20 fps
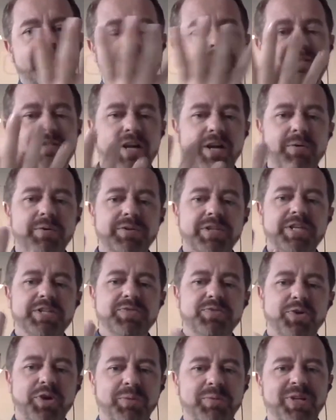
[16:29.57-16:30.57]
Start with this
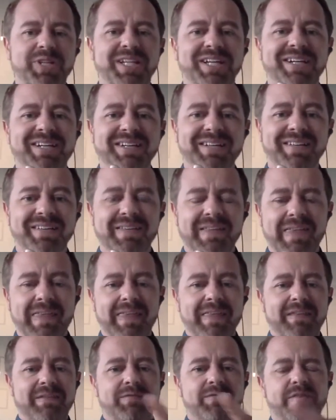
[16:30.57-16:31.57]
formula.
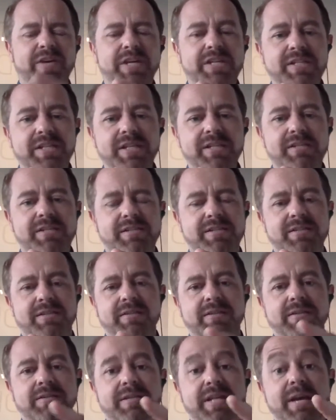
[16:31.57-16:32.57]
Visits
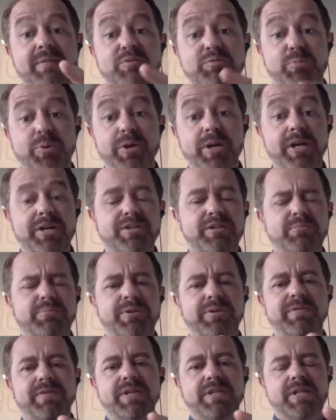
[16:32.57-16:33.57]
times production
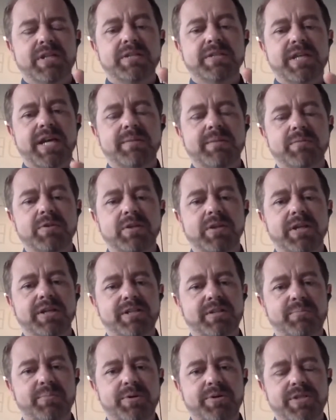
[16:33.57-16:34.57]
per visit times collection
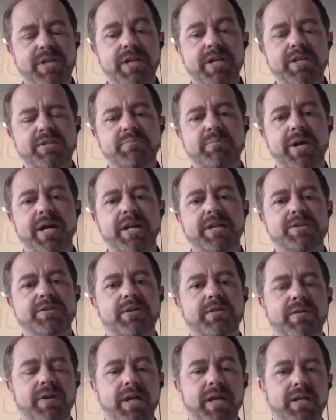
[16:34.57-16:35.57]
percentage minus
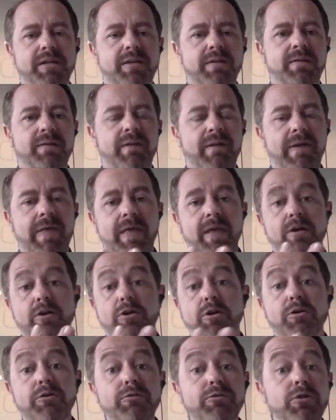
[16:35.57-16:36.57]
overhead.
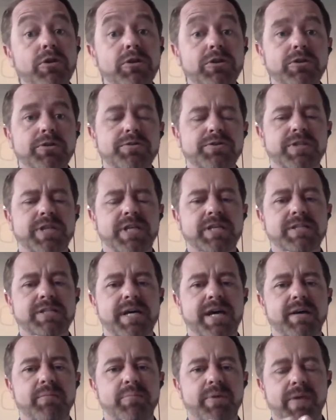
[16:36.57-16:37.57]
Go look those things
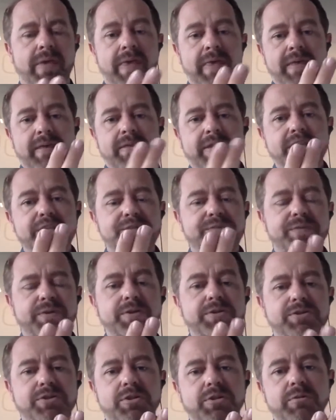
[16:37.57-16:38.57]
up. These
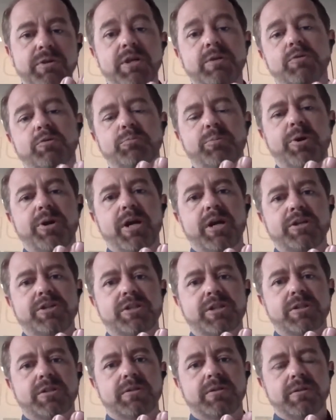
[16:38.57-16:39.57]
first two equal
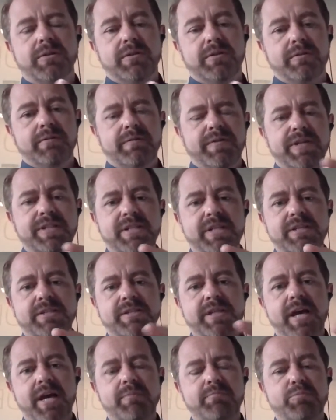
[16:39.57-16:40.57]
production. Visits
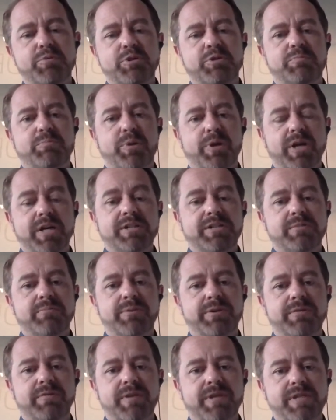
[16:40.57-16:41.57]
times production
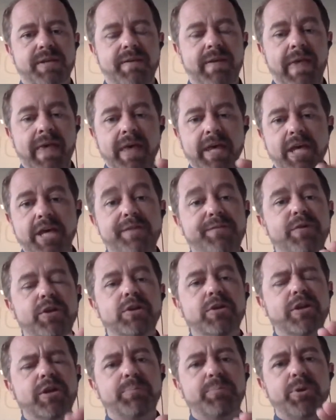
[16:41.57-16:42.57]
per visit. If we
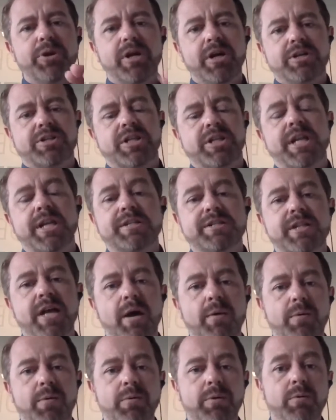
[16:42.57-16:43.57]
look at production and it's
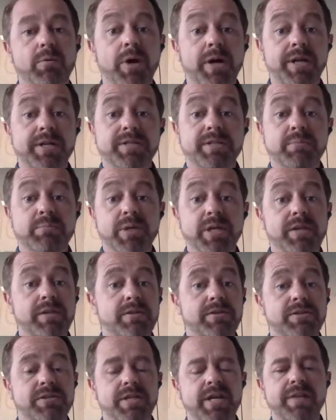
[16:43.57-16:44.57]
not where we want it to be,
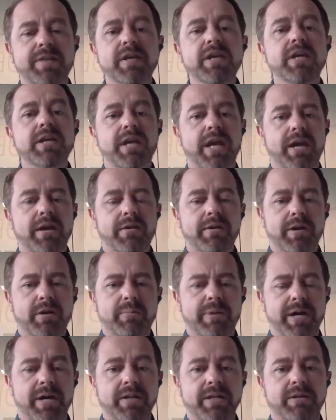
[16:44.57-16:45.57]
there's nothing inherent
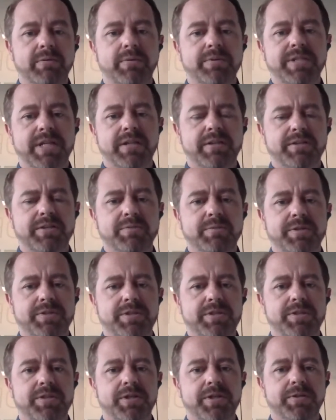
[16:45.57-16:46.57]
about it that will tell us what to
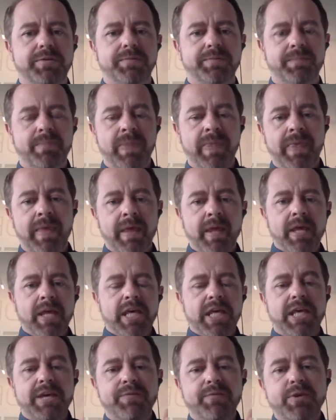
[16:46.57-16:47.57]
do.
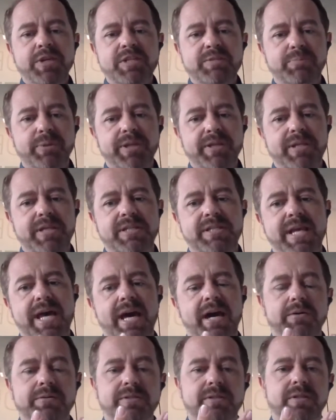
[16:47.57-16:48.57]
If we split this
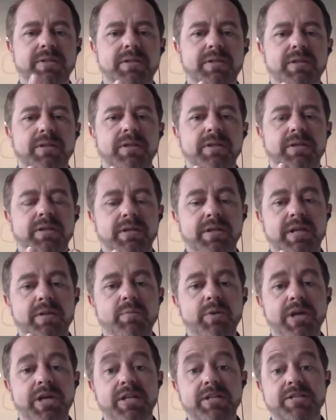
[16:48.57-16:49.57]
out,
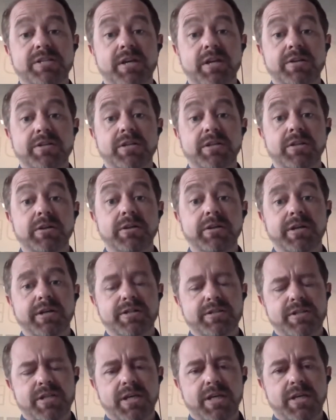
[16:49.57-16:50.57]
then we can start to look and
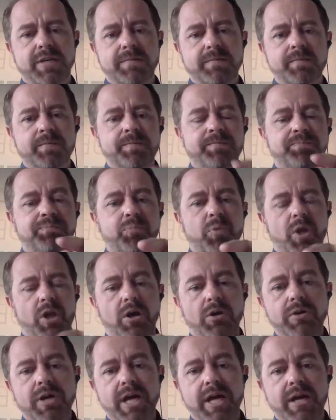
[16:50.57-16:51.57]
see,
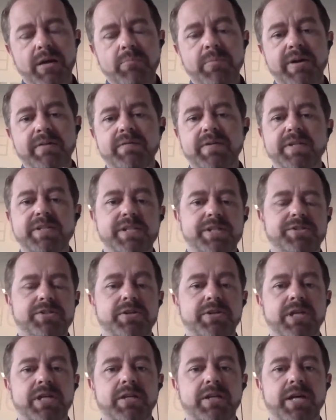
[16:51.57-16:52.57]
okay, my visits are
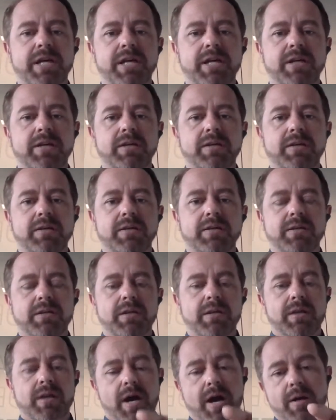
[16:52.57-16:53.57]
declining.
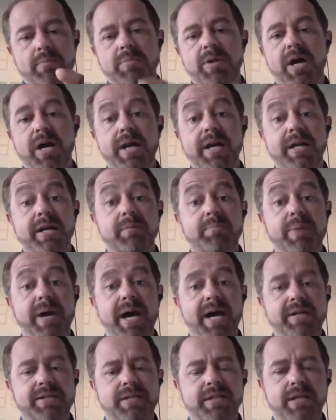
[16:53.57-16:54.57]
I'm not at
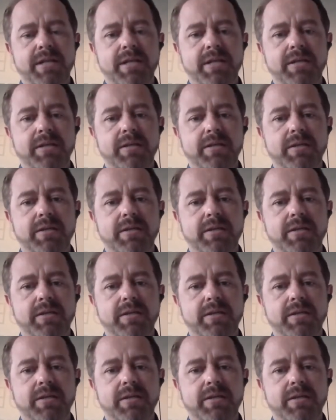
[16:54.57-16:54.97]
capacity.